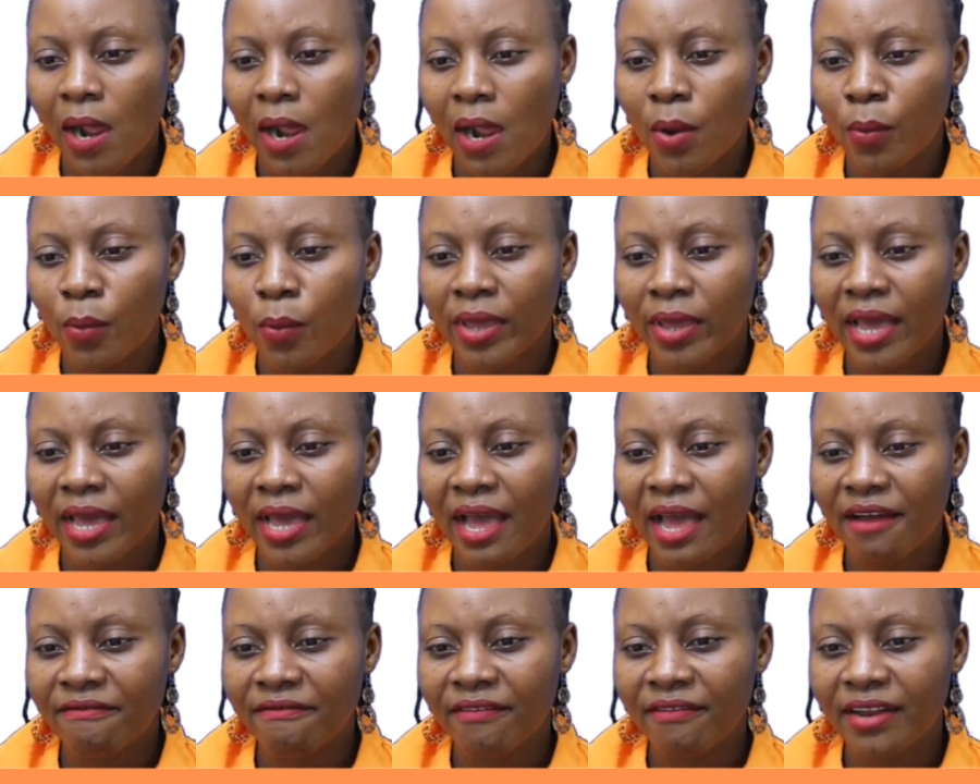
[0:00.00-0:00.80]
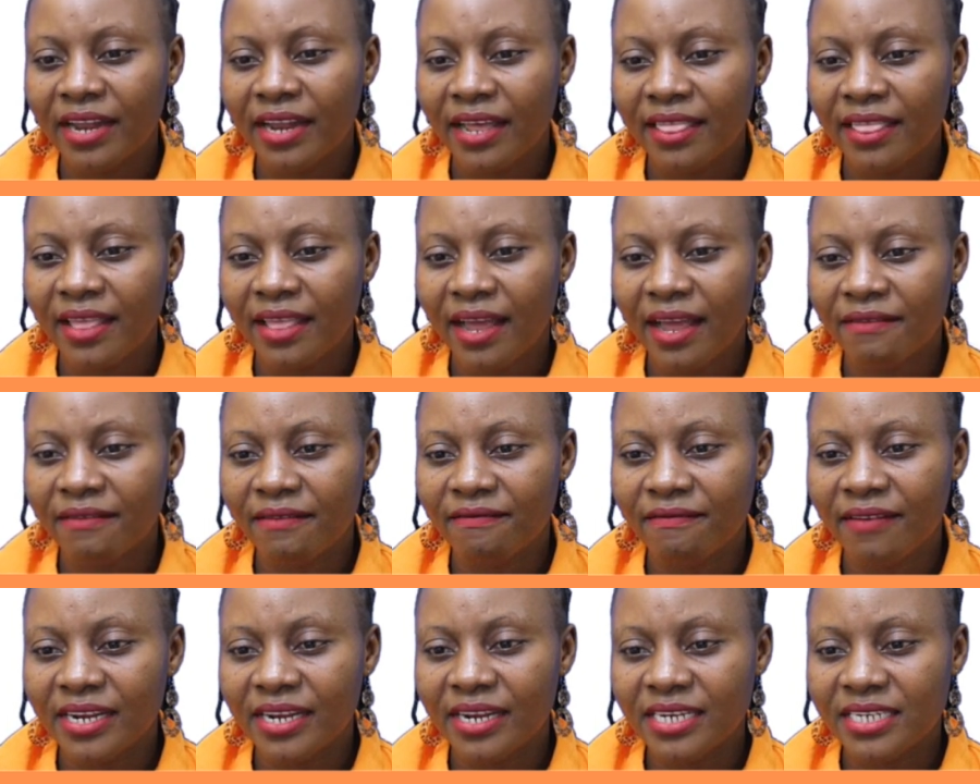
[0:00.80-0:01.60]
we have another
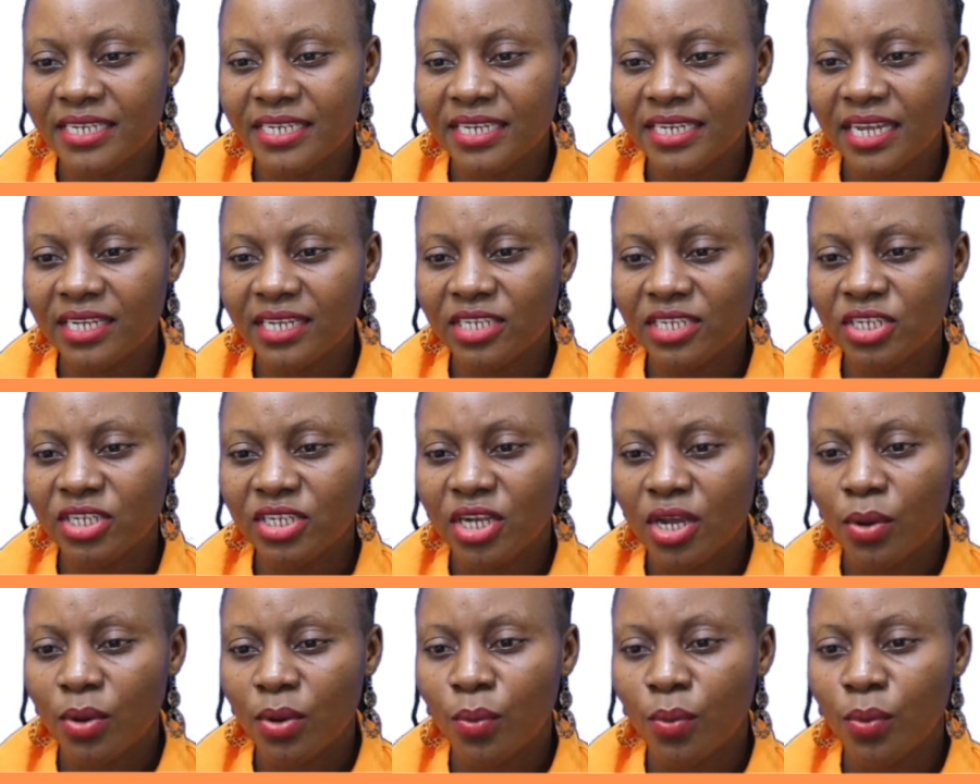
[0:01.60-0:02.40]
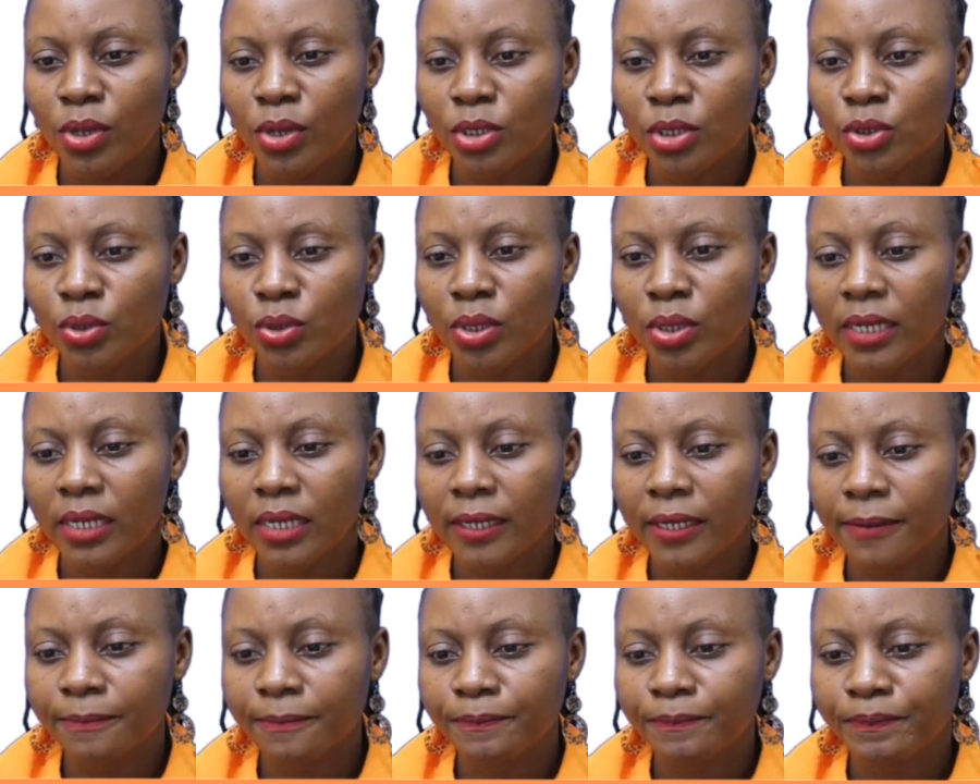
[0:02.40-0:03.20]
advantage, which
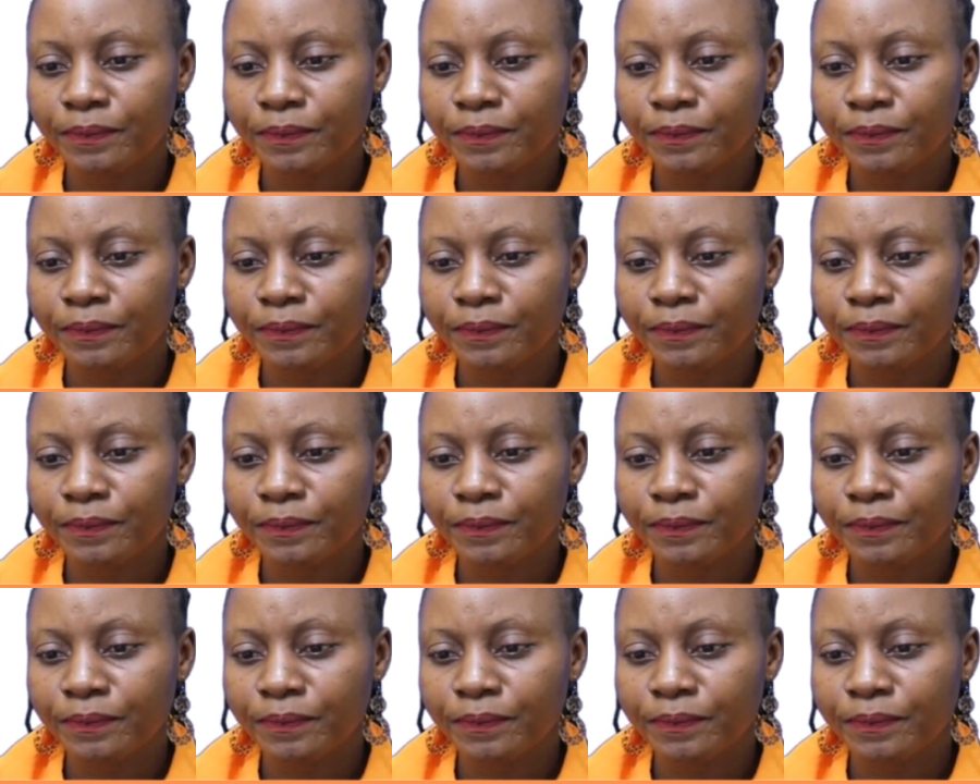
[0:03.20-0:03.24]
will